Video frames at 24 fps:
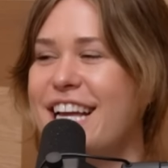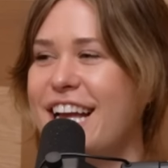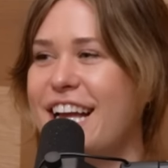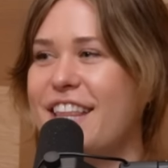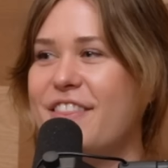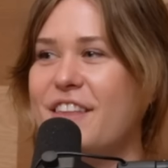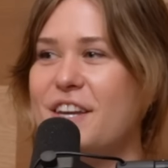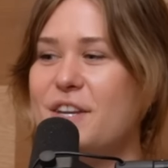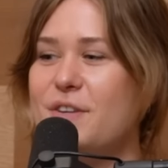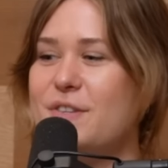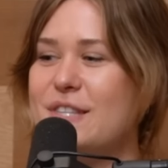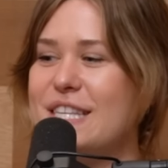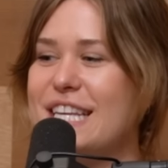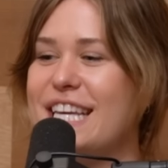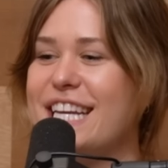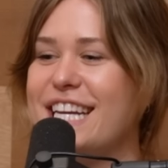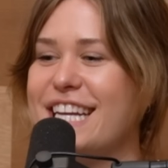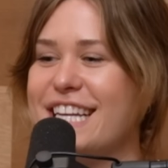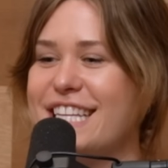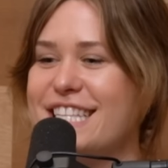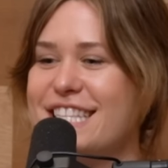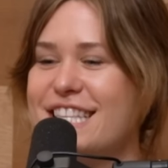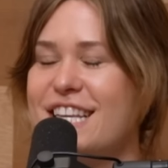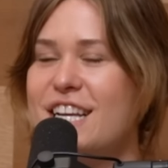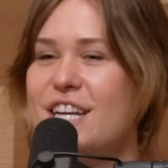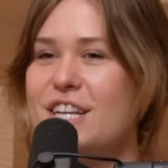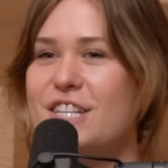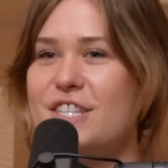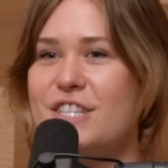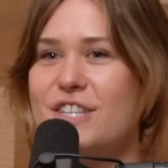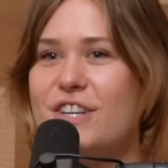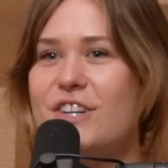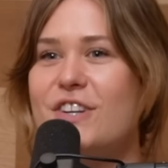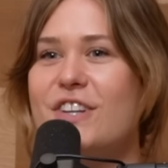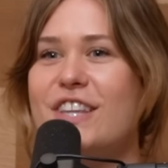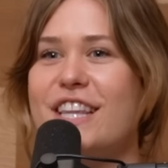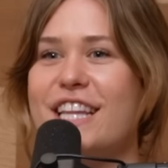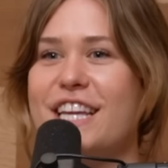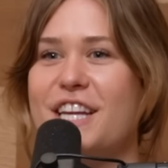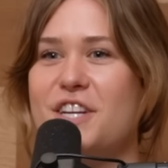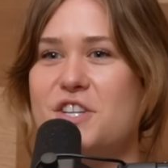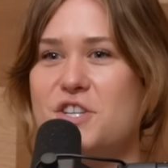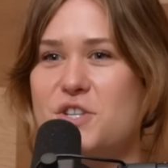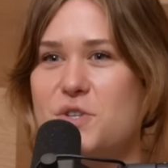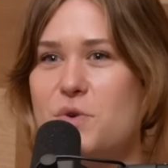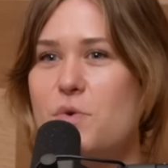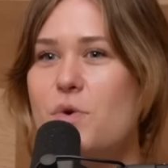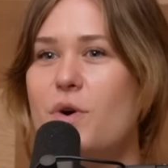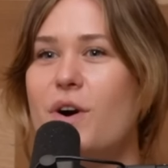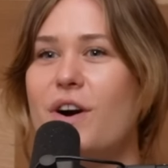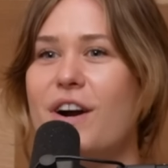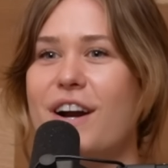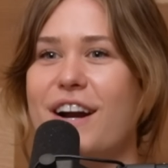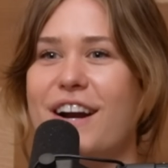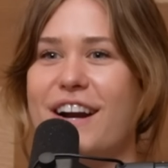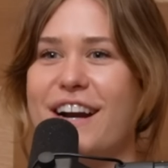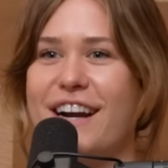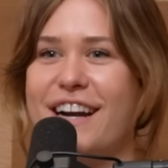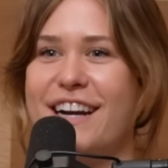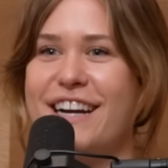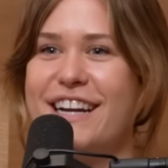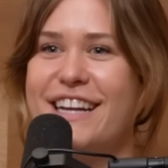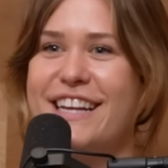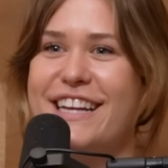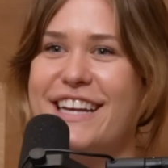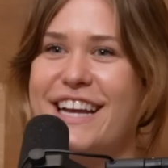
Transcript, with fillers: and then you see it as certainly, sure,